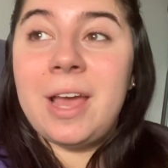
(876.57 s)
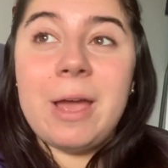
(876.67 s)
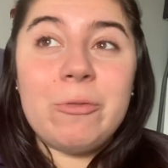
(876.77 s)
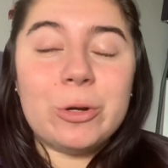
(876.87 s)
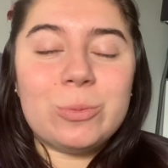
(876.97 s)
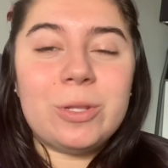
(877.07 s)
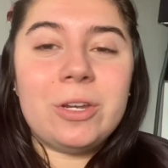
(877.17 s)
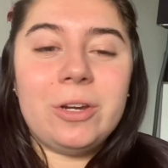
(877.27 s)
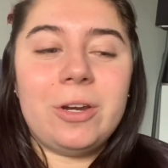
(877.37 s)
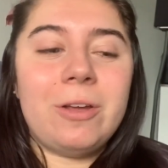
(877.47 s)
I've worked with
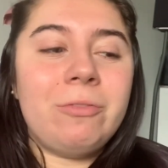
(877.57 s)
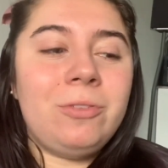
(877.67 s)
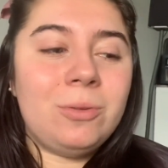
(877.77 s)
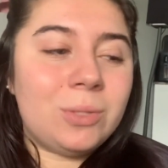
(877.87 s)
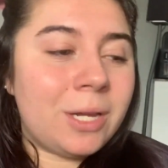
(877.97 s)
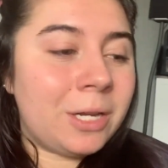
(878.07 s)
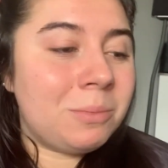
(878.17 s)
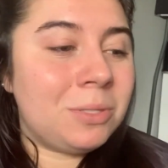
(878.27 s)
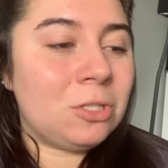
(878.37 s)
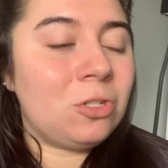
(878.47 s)
her a few
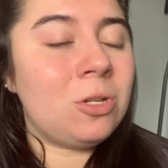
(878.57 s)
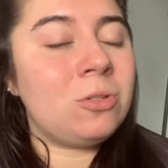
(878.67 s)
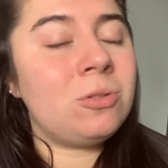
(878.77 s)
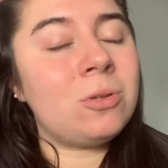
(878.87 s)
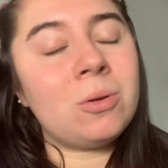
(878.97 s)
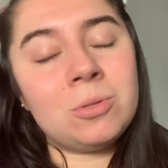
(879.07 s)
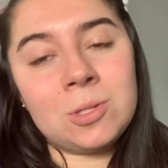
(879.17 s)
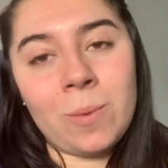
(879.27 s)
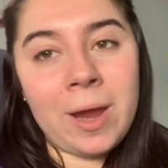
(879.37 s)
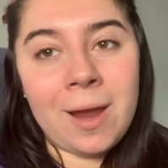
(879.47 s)
times and she's so
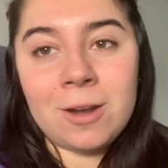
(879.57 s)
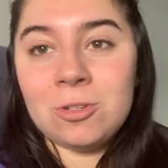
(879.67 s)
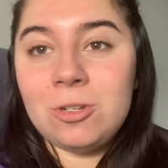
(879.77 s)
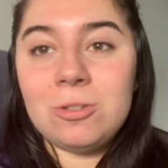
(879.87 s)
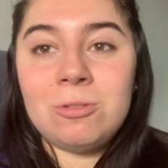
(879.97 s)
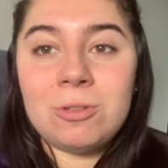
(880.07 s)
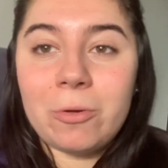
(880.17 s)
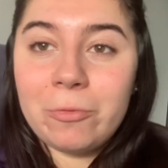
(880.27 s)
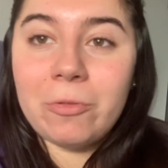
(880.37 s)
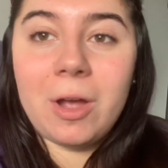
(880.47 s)
sweet and she's
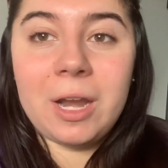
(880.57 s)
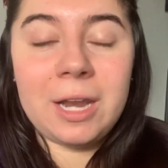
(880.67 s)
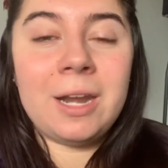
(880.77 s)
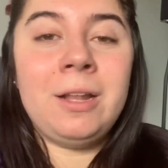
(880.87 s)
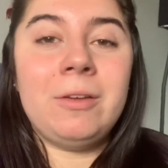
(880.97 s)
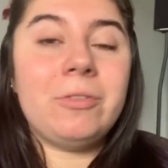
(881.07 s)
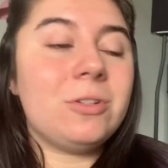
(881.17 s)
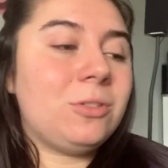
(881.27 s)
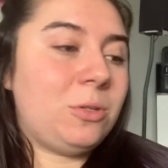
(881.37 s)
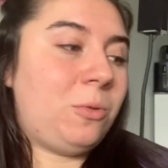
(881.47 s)
so fun and I love her
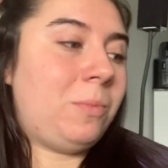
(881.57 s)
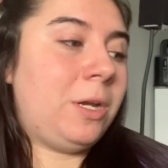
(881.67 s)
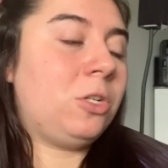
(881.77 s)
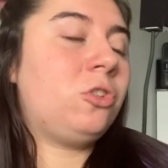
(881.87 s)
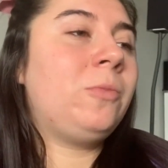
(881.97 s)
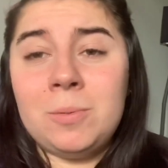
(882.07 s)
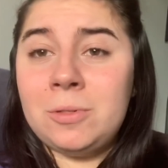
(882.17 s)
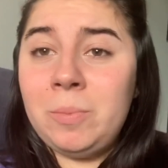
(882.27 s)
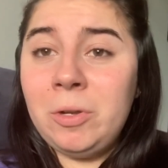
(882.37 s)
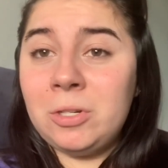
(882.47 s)
so much. Supposed
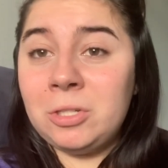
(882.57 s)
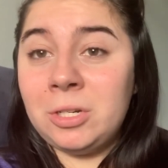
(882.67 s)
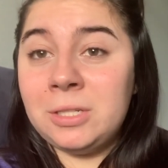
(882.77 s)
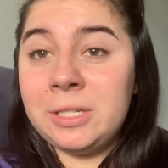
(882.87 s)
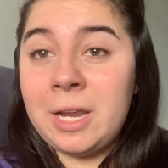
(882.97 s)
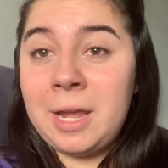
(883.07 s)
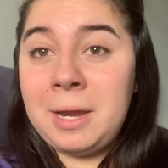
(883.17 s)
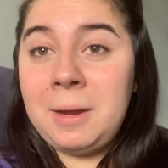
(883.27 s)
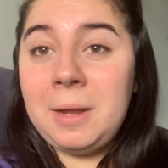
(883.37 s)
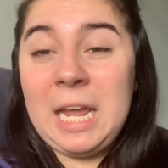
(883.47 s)
to be on a turn
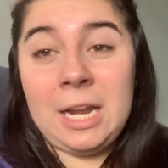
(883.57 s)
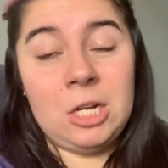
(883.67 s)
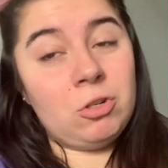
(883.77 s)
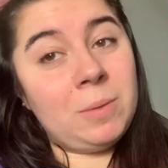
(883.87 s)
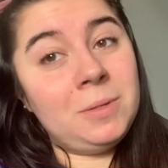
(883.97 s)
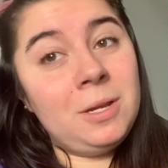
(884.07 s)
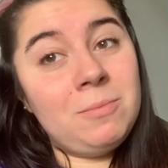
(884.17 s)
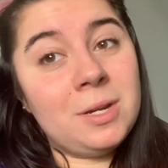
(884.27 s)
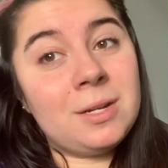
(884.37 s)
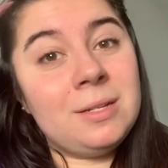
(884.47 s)
today and I dropped it
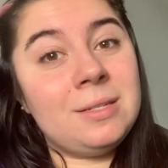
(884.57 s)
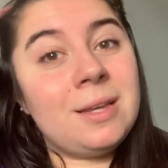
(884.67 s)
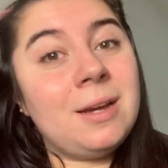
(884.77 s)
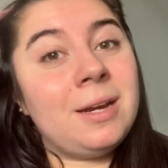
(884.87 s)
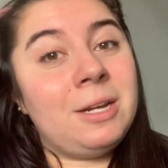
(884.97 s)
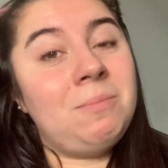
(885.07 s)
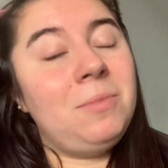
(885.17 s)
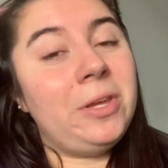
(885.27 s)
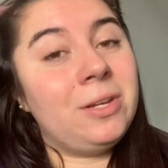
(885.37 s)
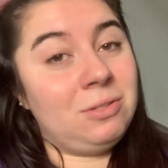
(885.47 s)
because I am
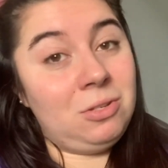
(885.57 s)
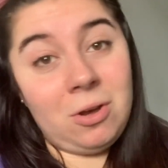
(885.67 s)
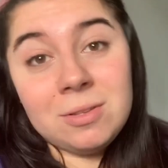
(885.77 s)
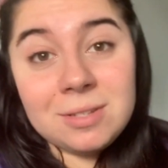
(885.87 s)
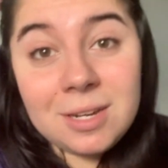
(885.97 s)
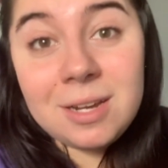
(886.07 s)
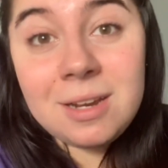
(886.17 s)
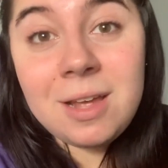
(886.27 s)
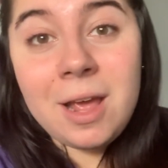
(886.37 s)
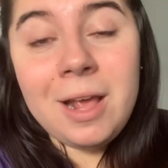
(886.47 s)
exhausted
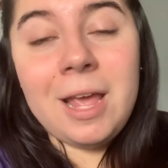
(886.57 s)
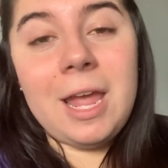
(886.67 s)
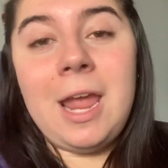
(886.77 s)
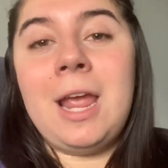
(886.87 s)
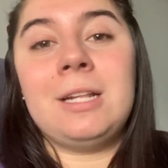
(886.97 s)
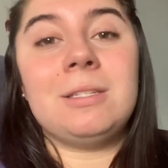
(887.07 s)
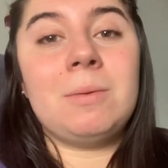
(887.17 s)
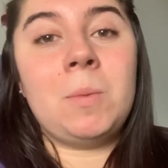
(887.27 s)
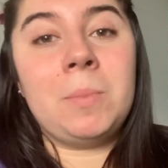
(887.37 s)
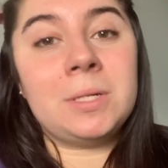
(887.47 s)
and
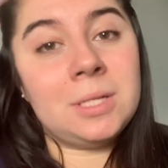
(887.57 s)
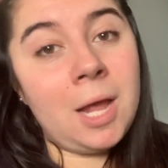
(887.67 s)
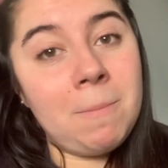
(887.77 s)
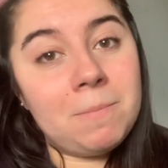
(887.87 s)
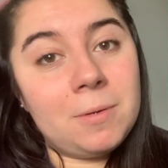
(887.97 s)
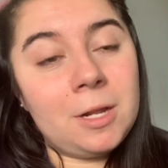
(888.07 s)
someone picked it up.